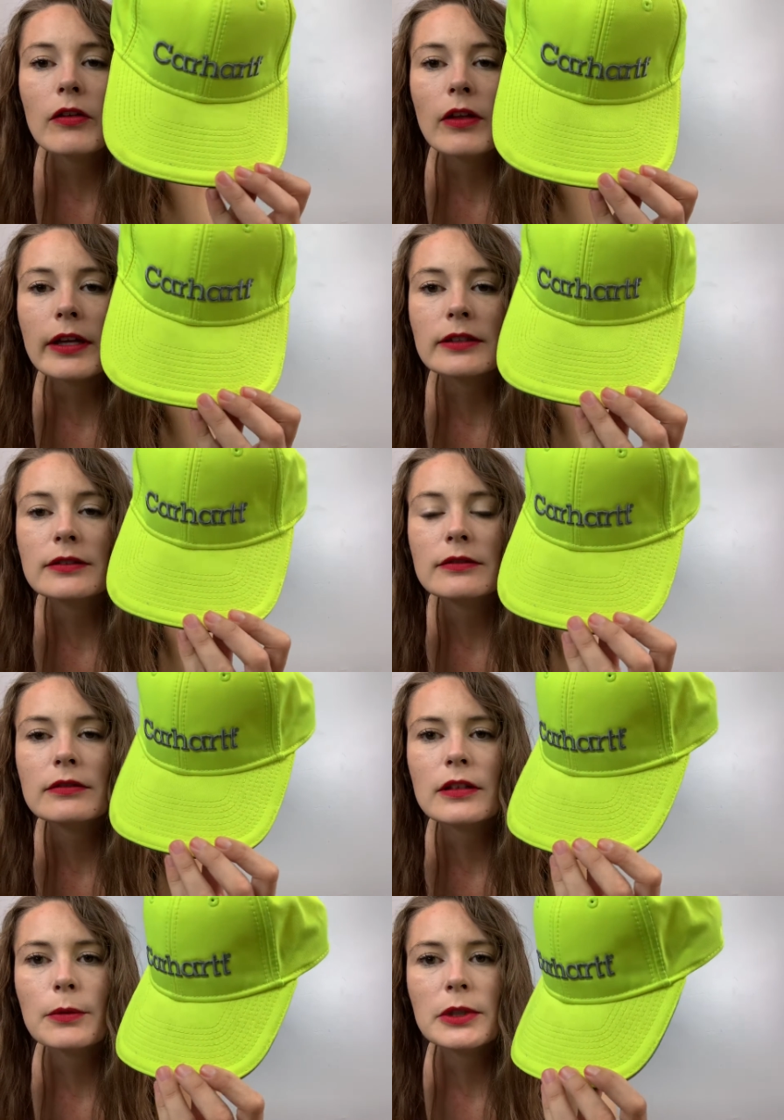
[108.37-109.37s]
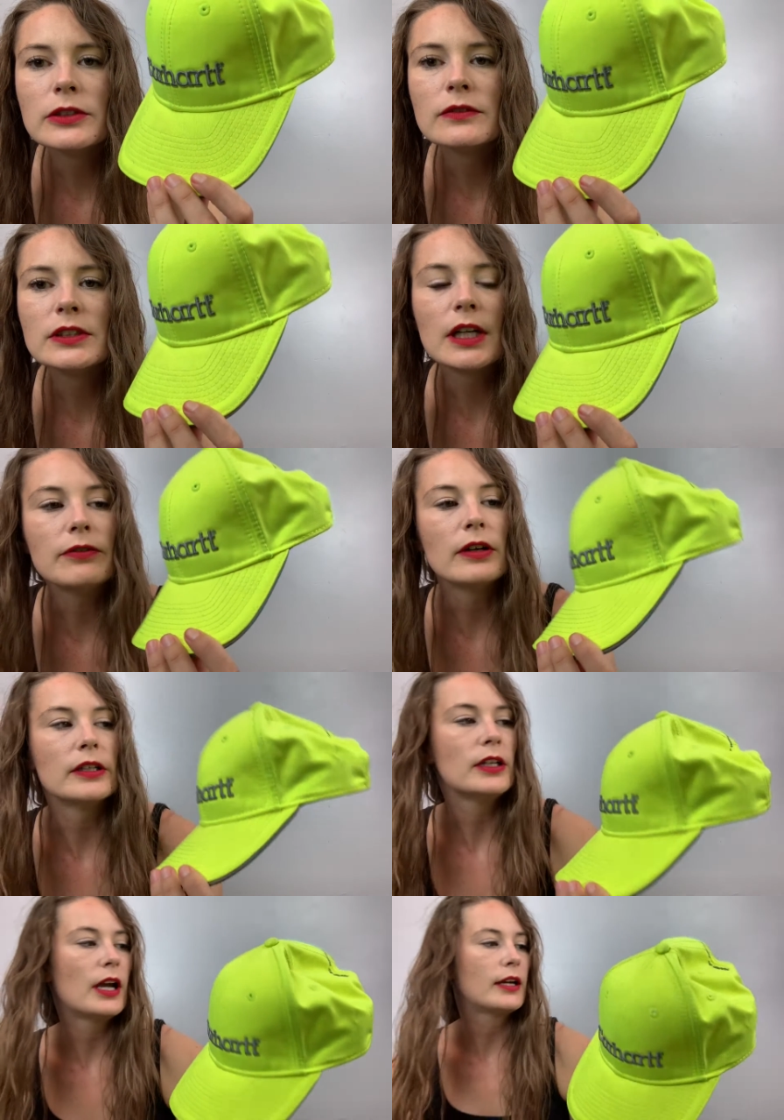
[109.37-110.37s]
like a bunch of stuff on
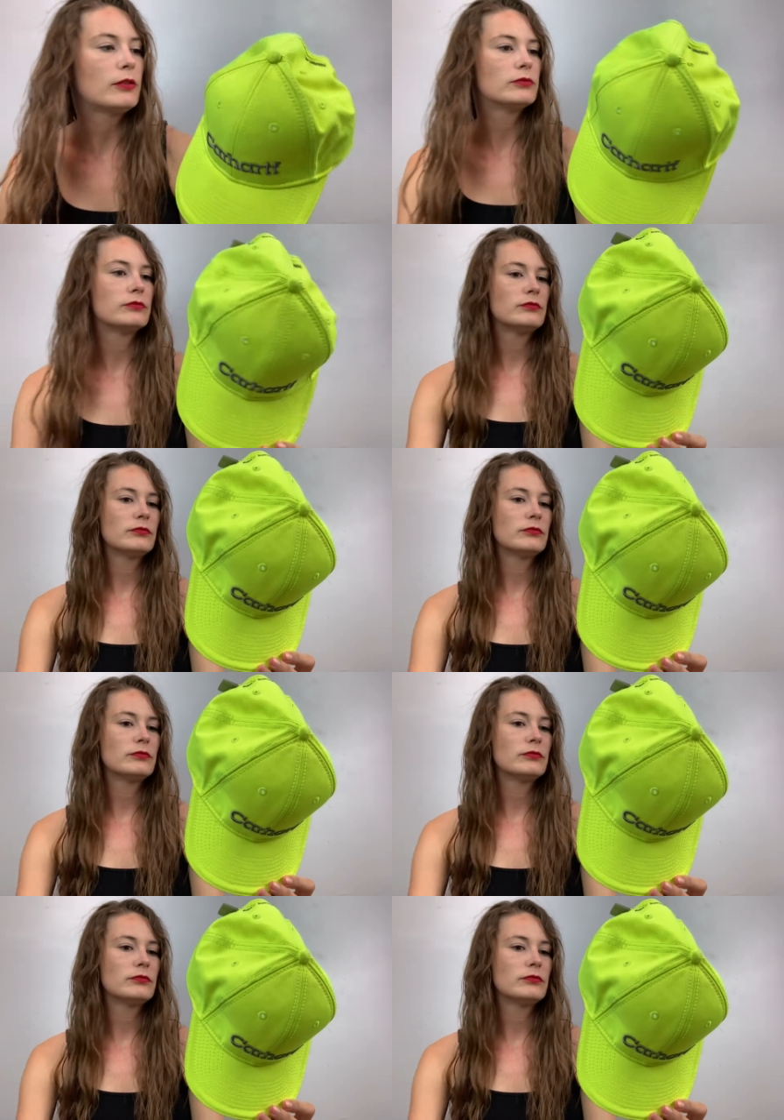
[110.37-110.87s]
it. I don't,